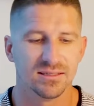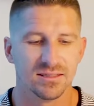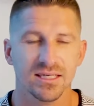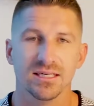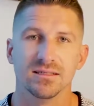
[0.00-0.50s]

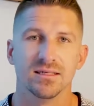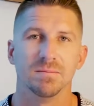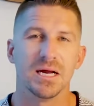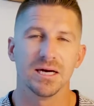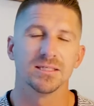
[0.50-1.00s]
season,
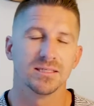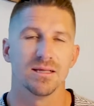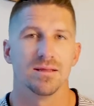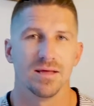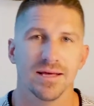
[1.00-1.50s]
here's the
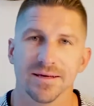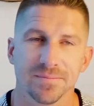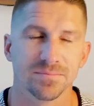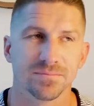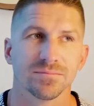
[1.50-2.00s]
thing.
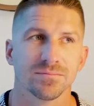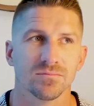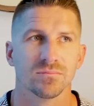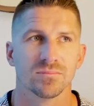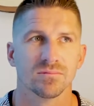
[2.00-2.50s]

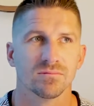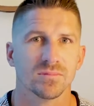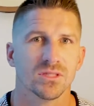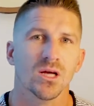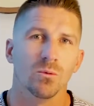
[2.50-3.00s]

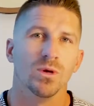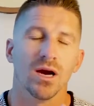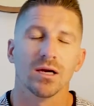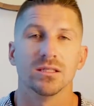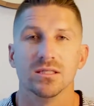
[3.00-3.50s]
We
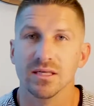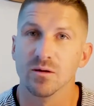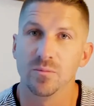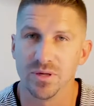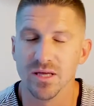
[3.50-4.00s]
are
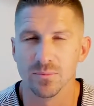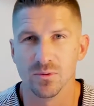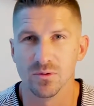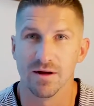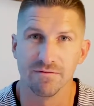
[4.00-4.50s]
still
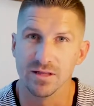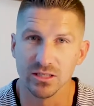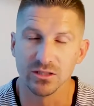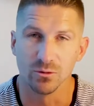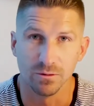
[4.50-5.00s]
people of the
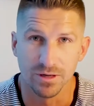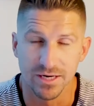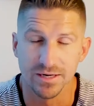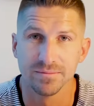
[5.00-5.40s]
story.